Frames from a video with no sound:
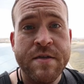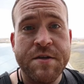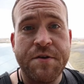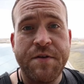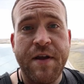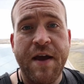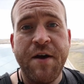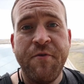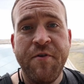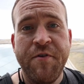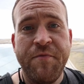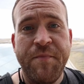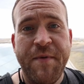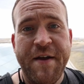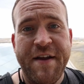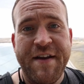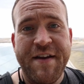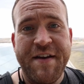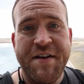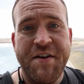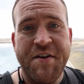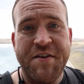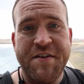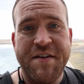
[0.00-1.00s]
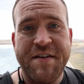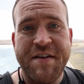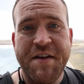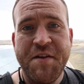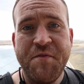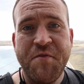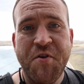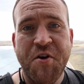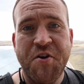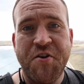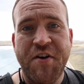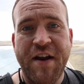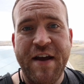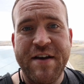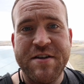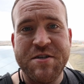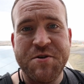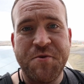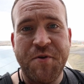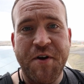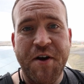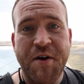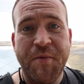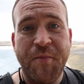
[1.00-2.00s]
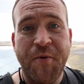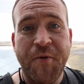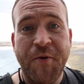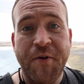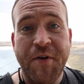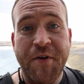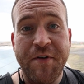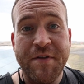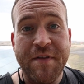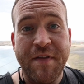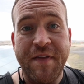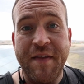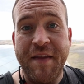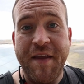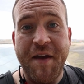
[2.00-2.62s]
So now we've made it here to Denver International Airport.